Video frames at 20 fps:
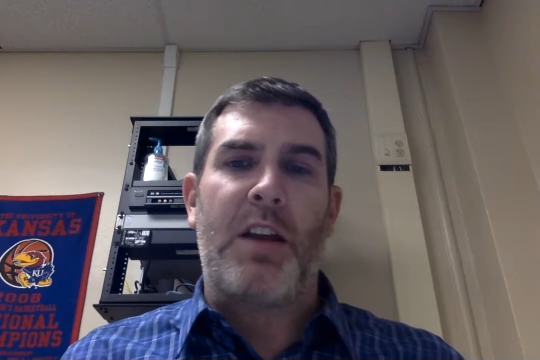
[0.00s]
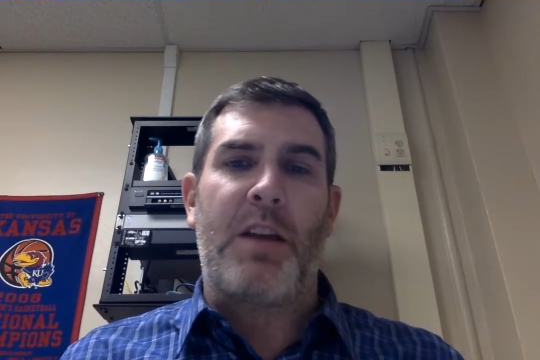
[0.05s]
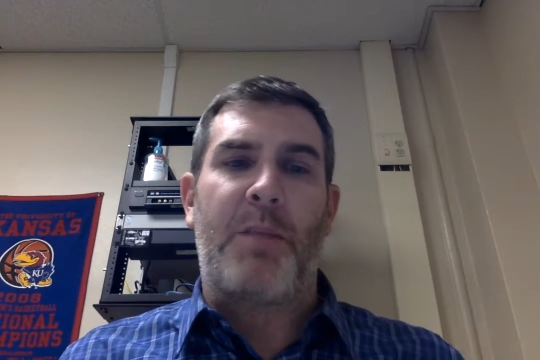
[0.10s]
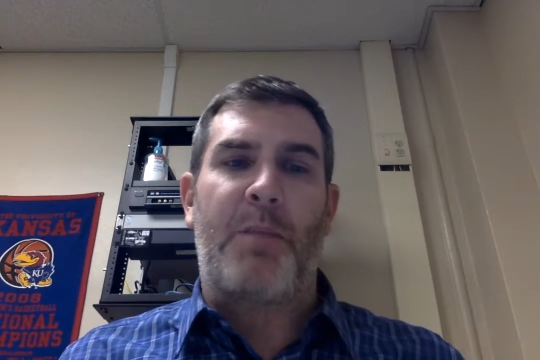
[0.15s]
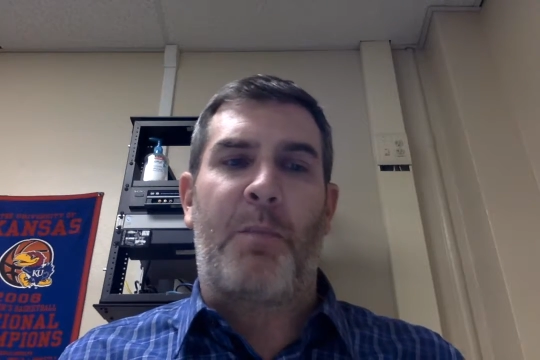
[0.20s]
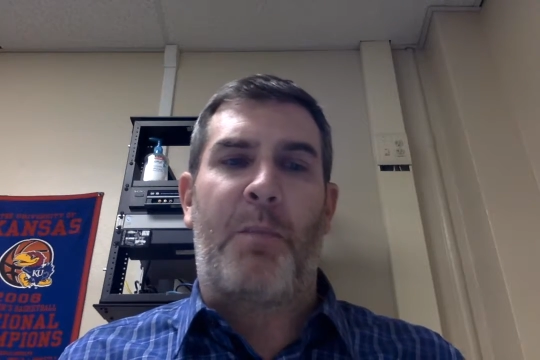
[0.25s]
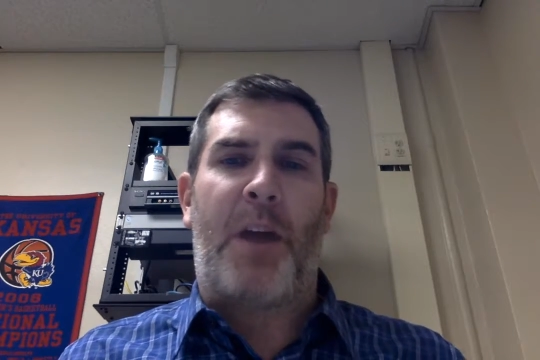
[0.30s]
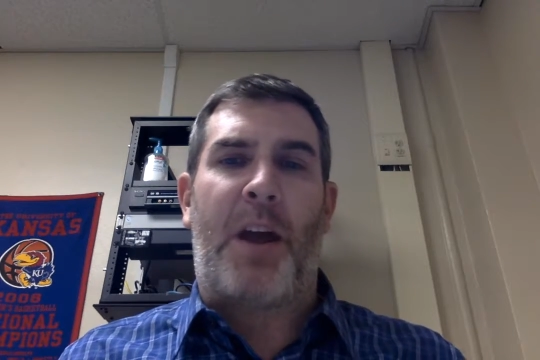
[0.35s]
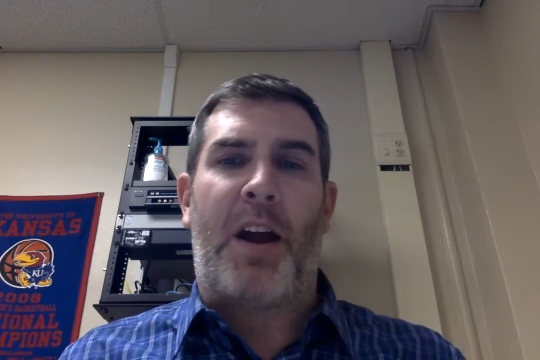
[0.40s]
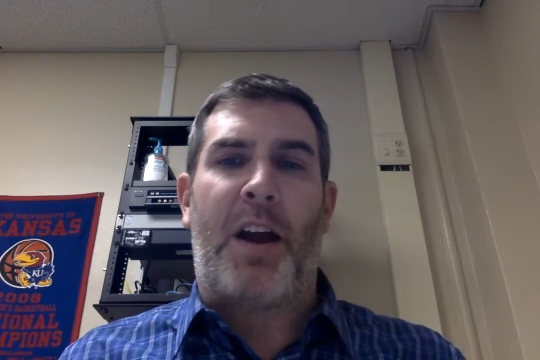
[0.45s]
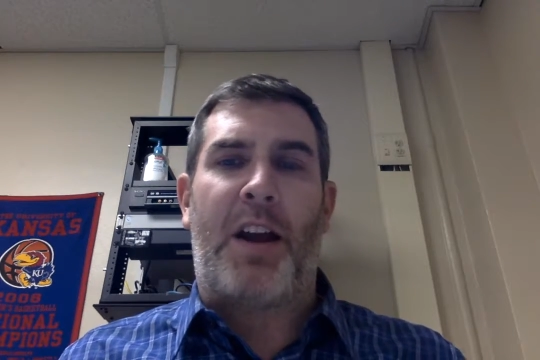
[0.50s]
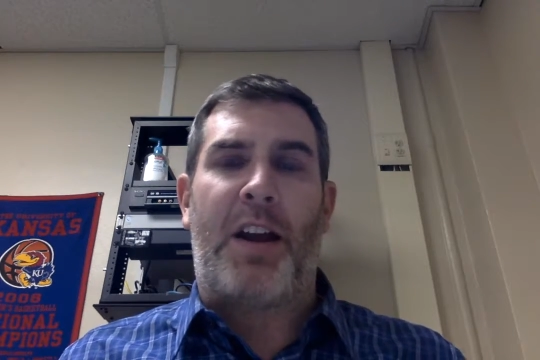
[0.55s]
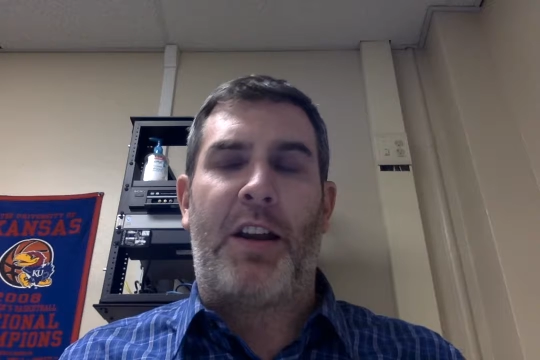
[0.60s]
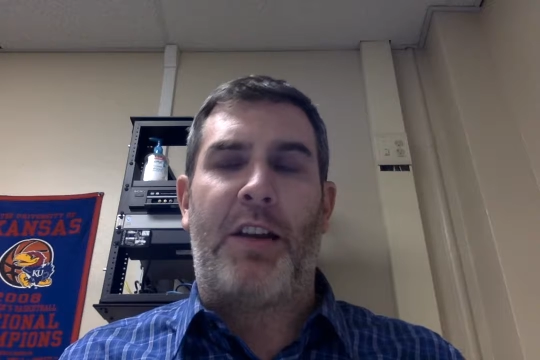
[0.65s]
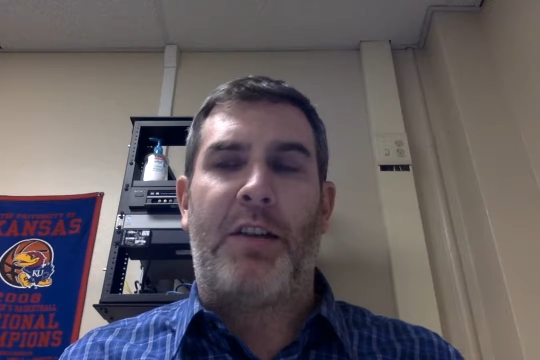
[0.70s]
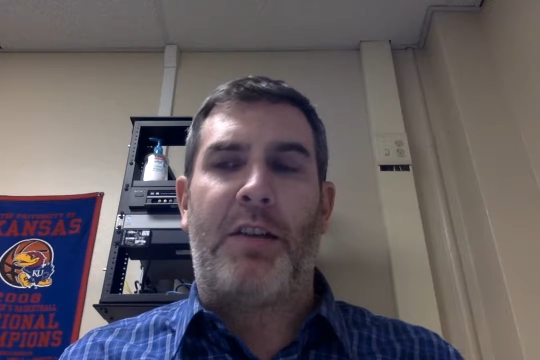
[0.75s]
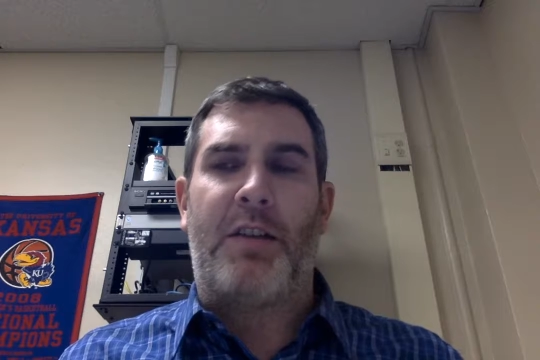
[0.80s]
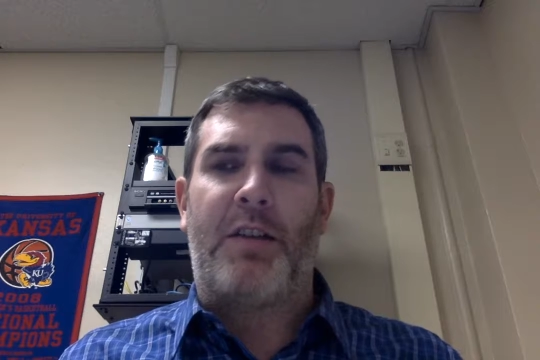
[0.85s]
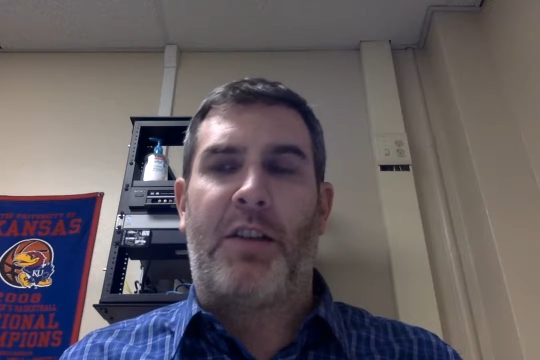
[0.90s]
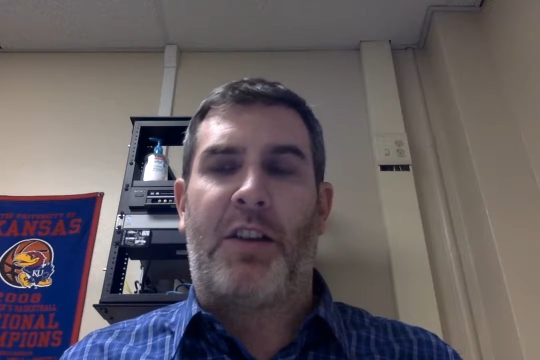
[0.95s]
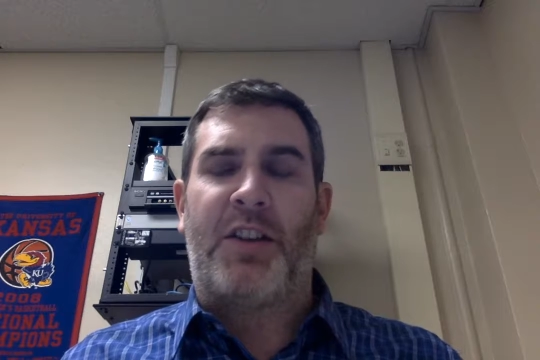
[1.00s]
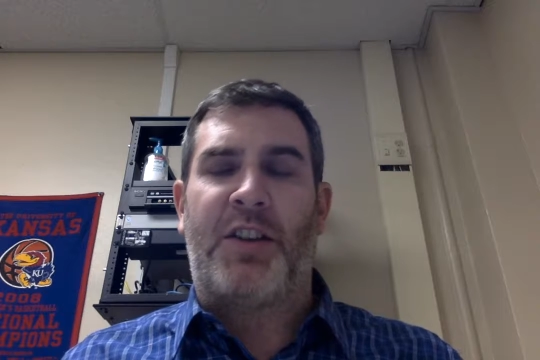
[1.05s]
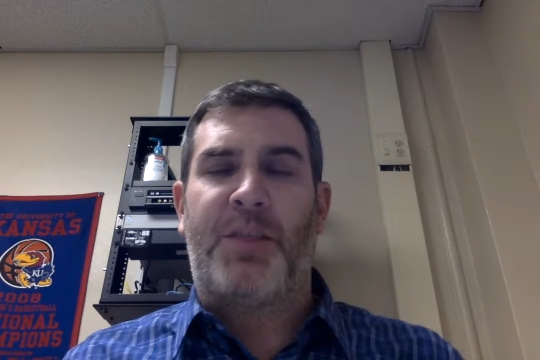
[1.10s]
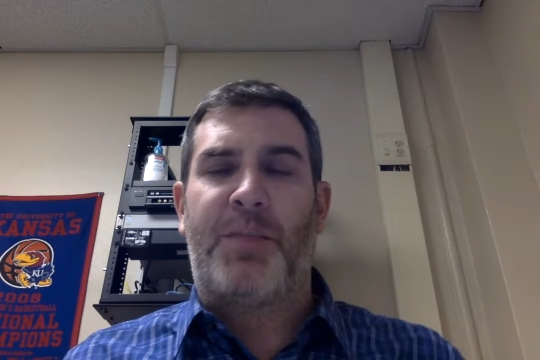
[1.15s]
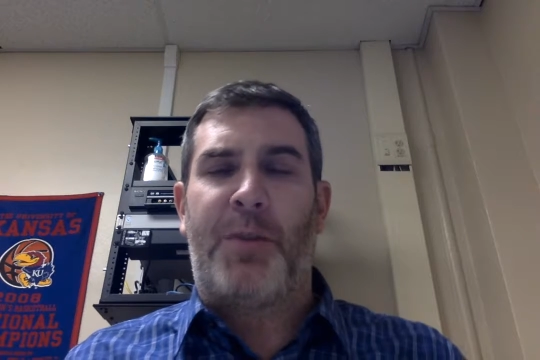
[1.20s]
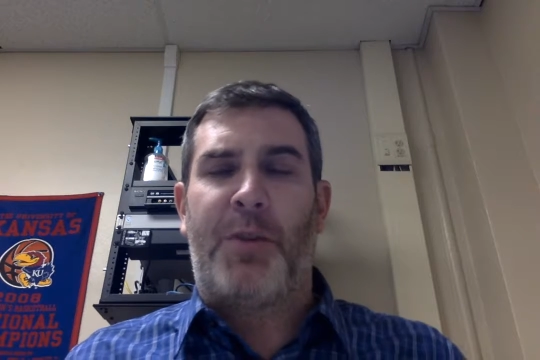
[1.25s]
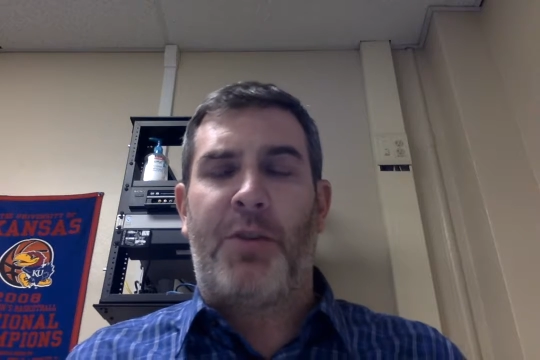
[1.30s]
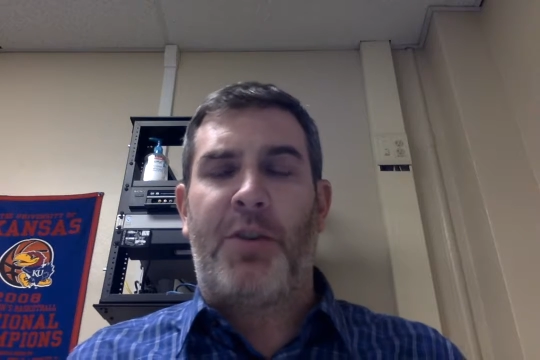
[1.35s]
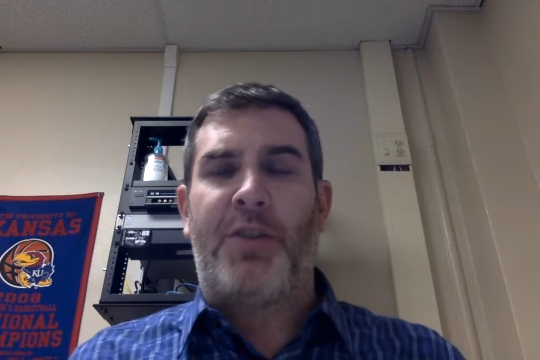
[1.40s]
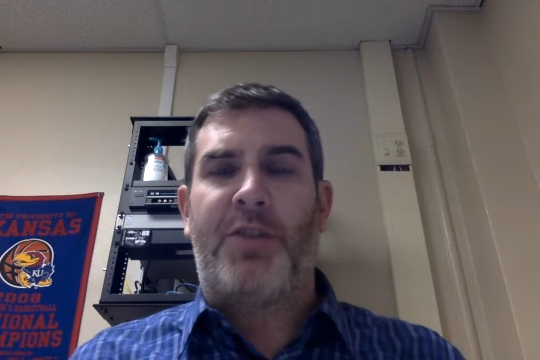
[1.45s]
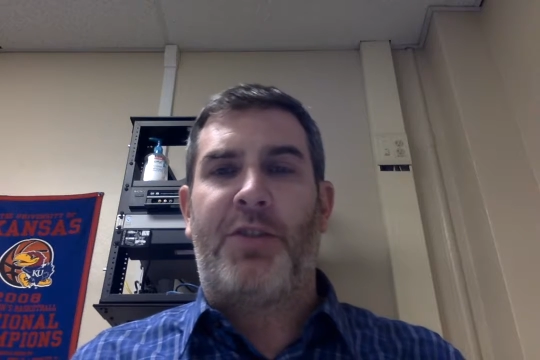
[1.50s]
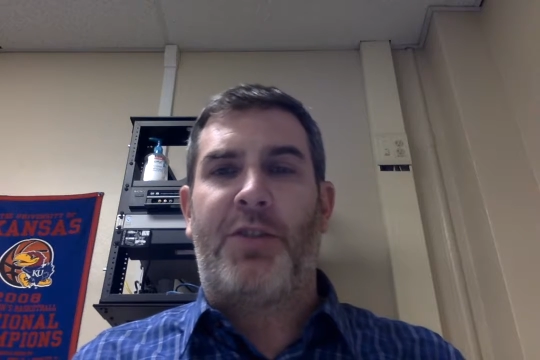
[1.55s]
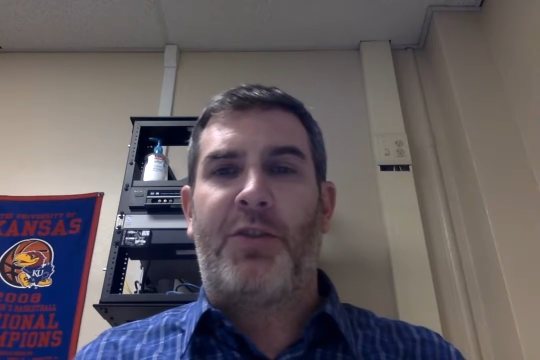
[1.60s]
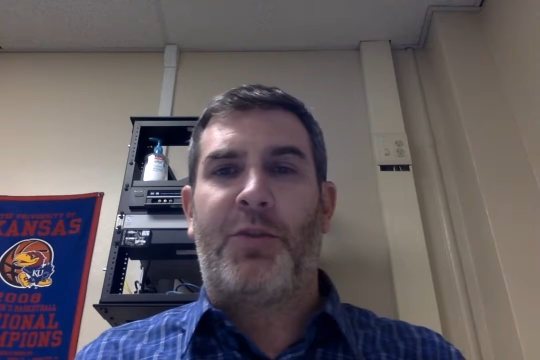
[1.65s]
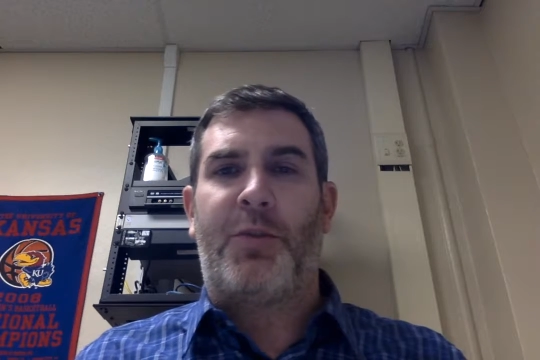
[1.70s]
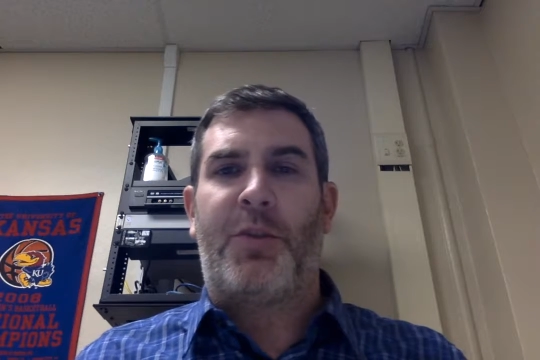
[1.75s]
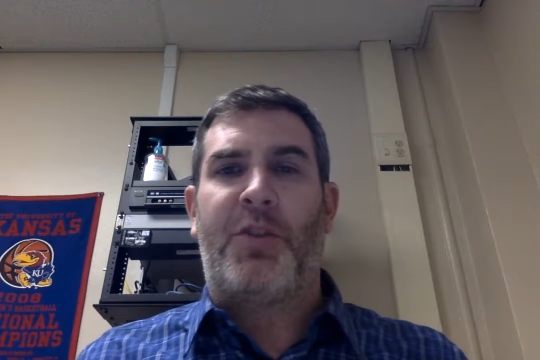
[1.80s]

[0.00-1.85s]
My experiences